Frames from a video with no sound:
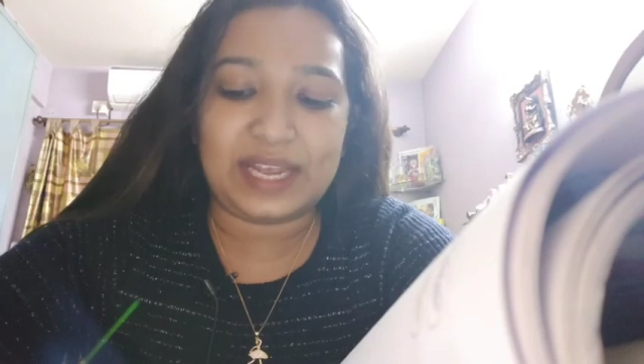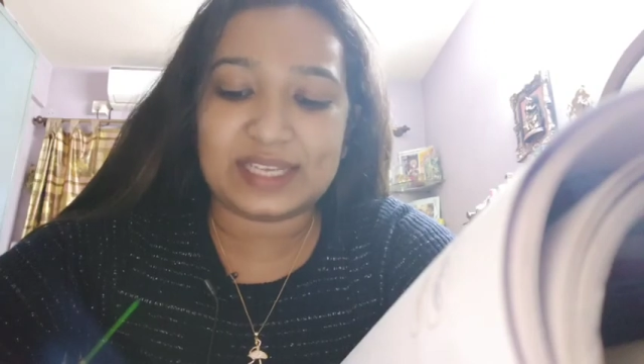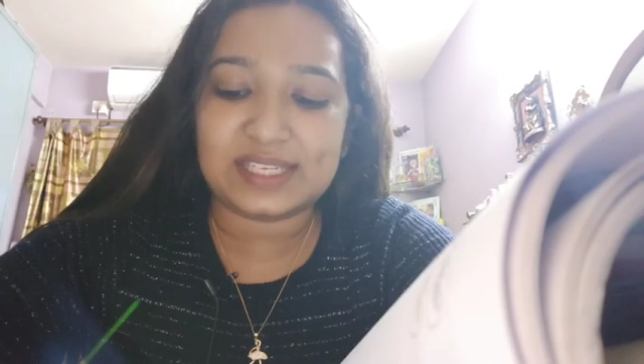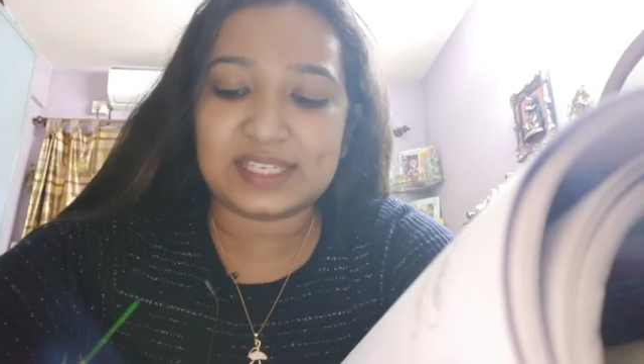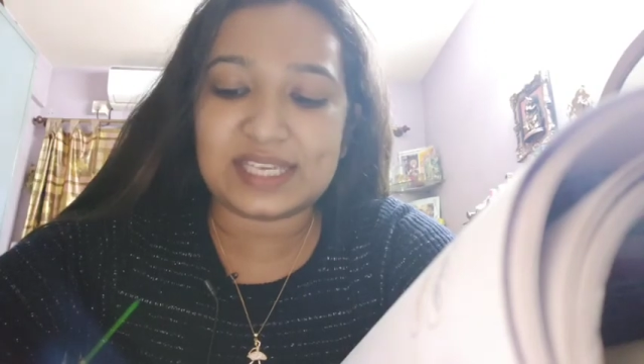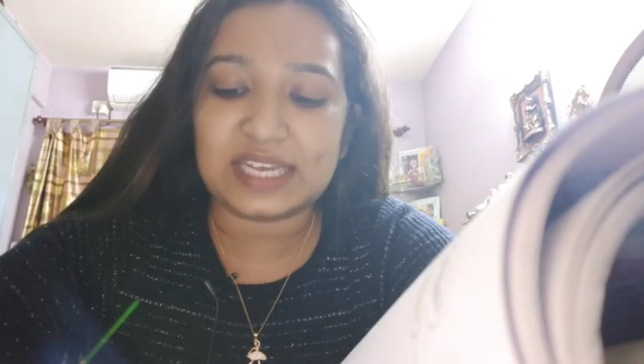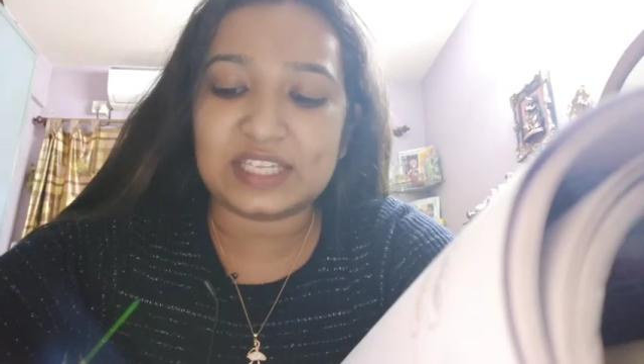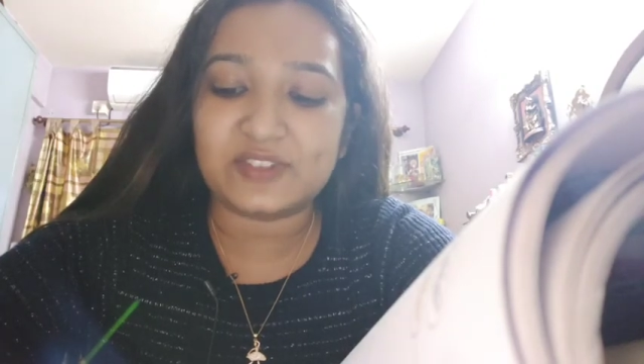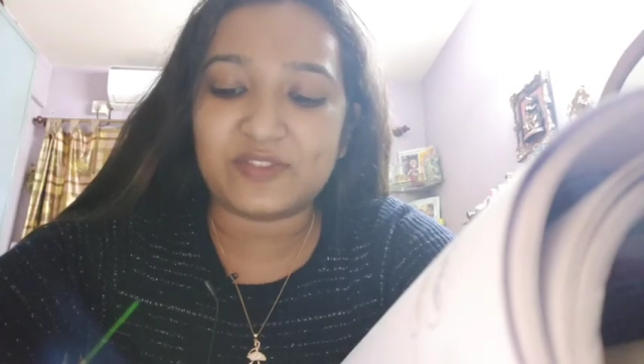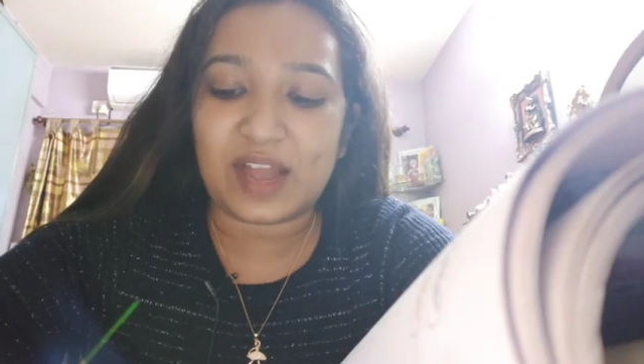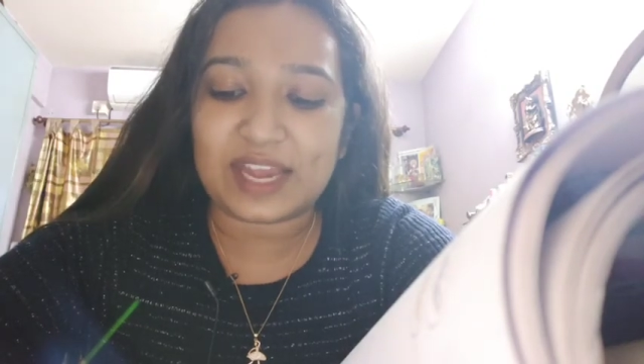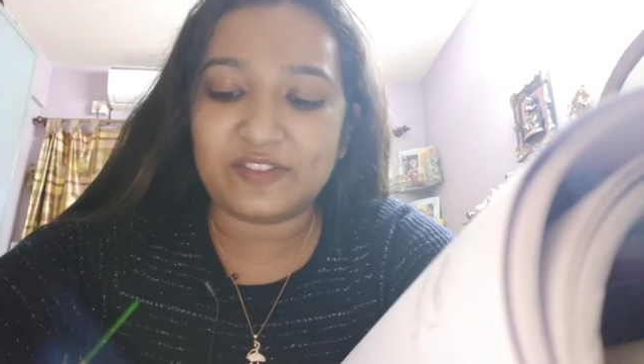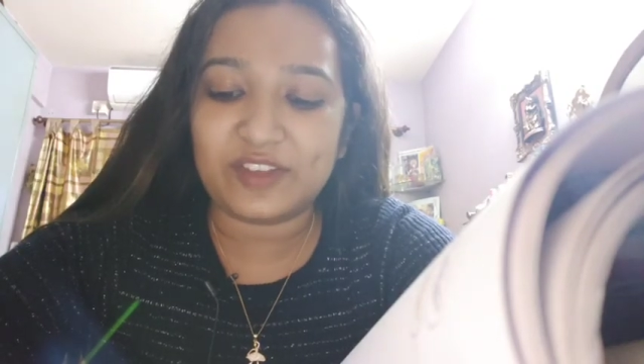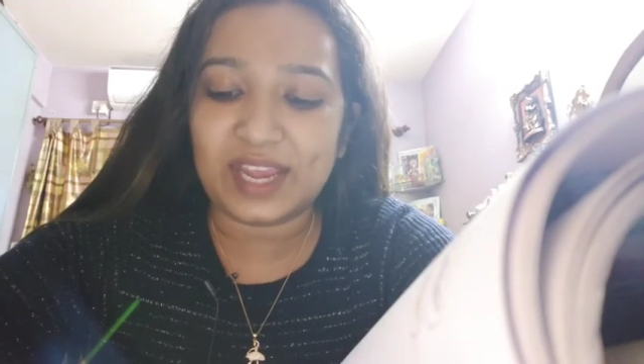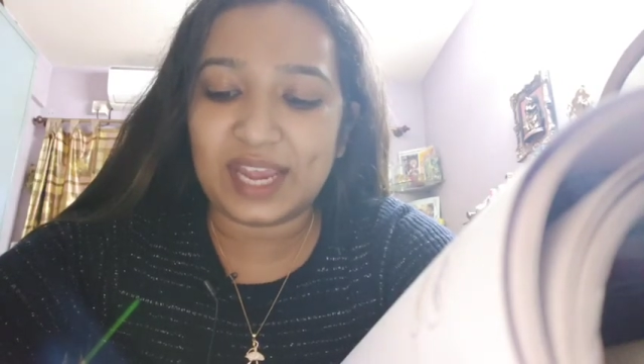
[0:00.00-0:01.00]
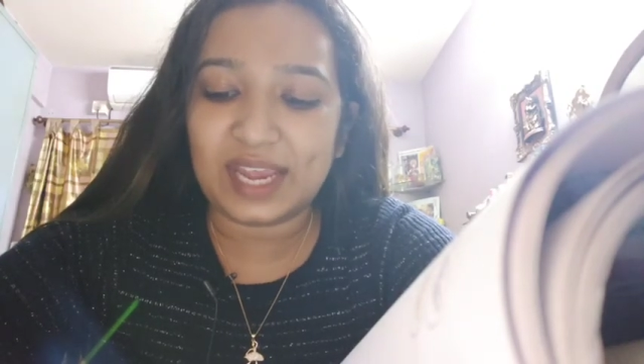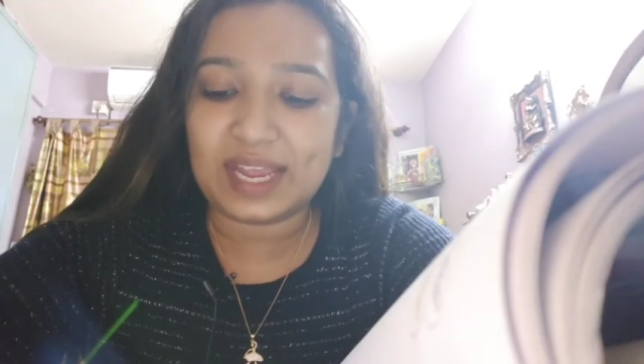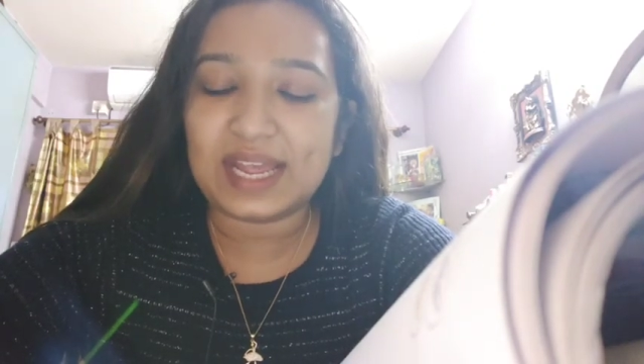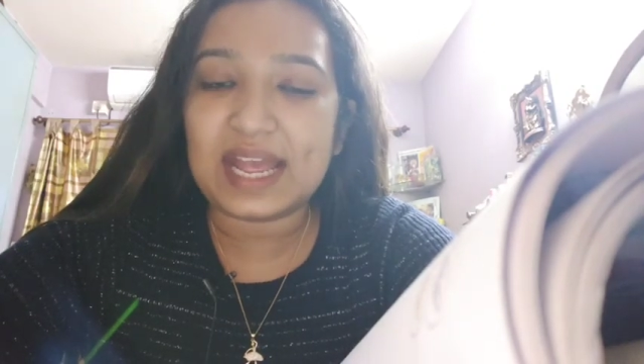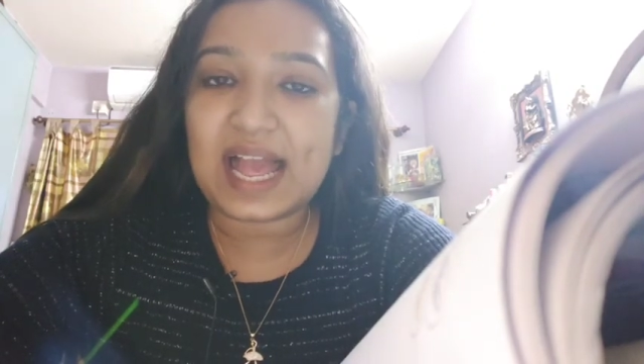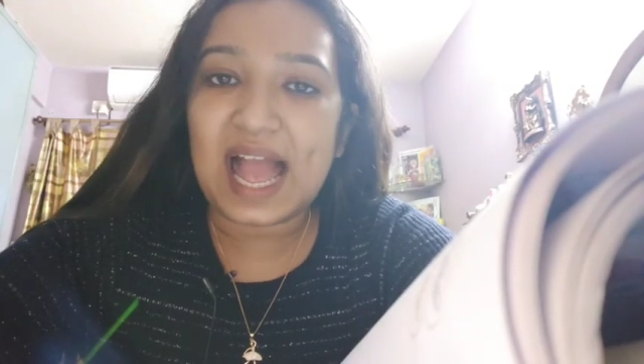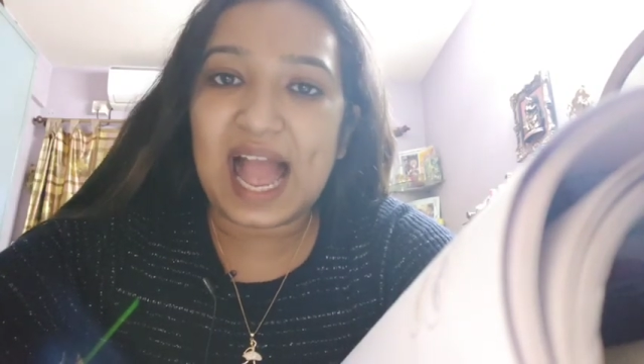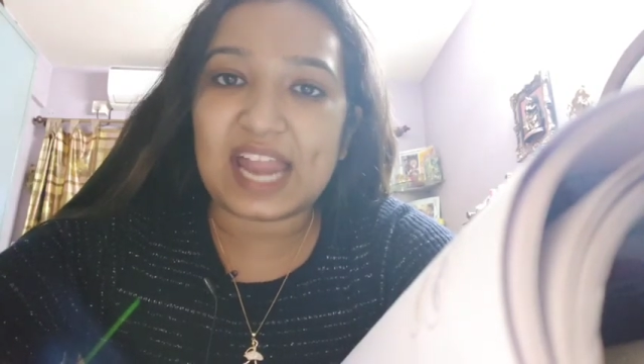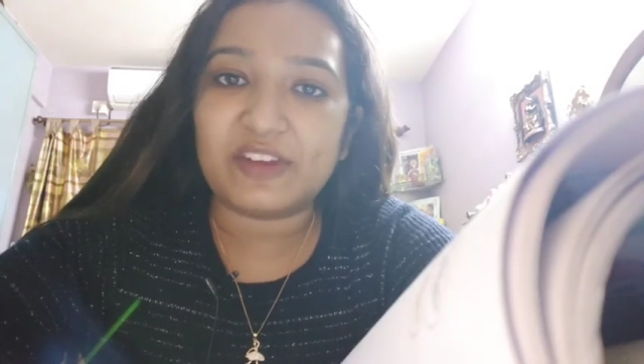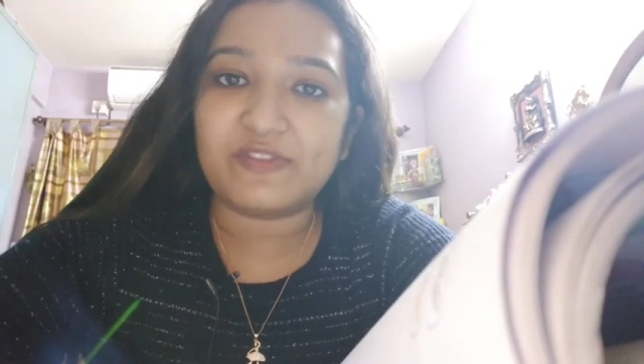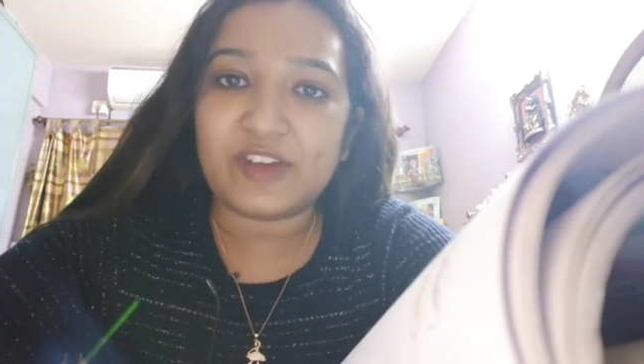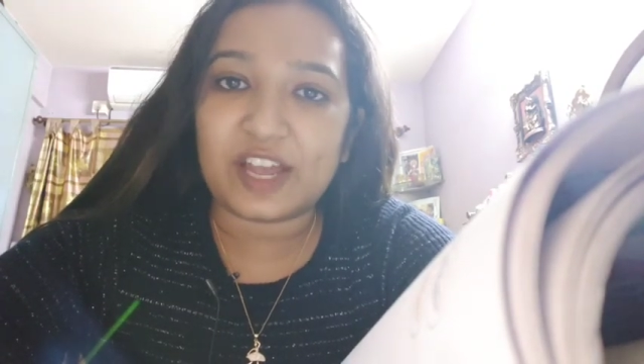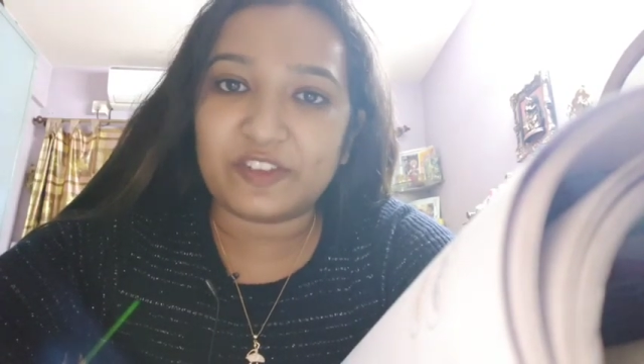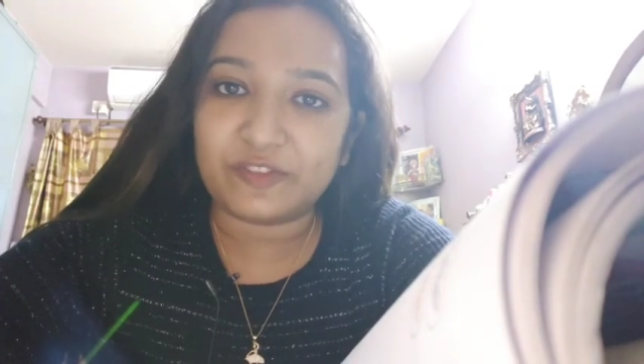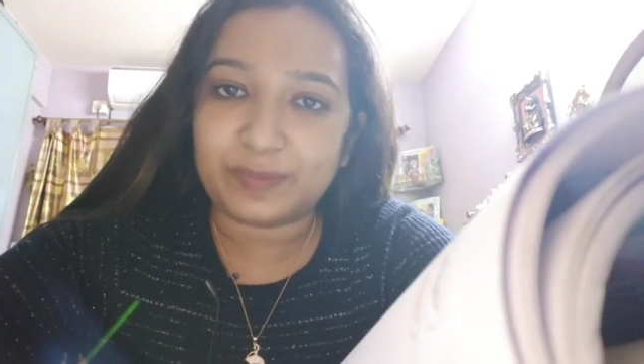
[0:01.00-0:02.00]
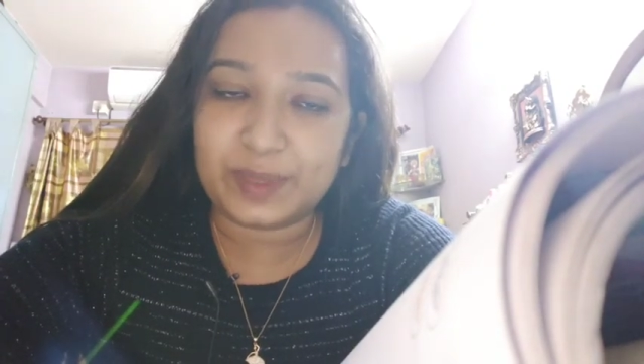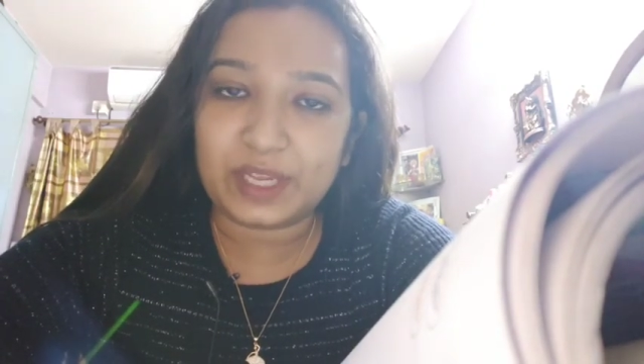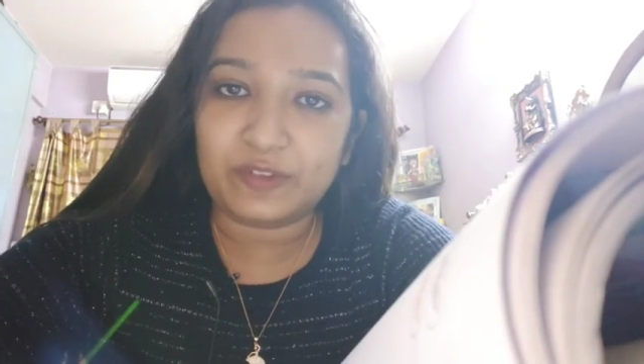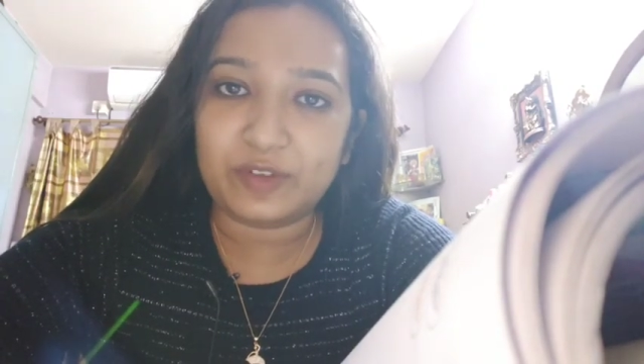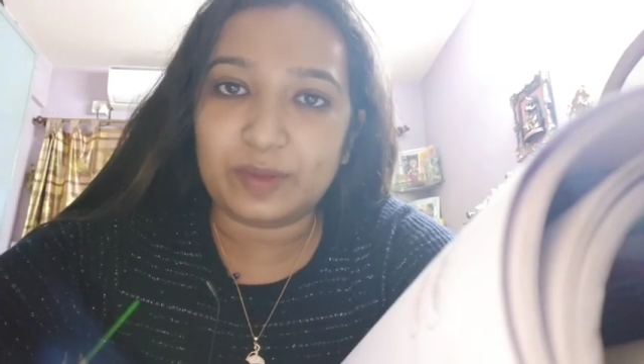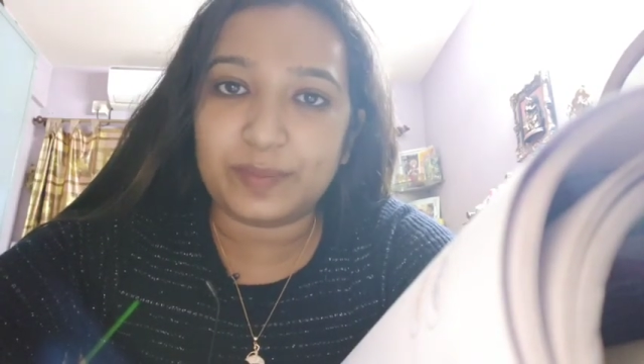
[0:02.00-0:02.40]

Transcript: Exercise 5A and 5B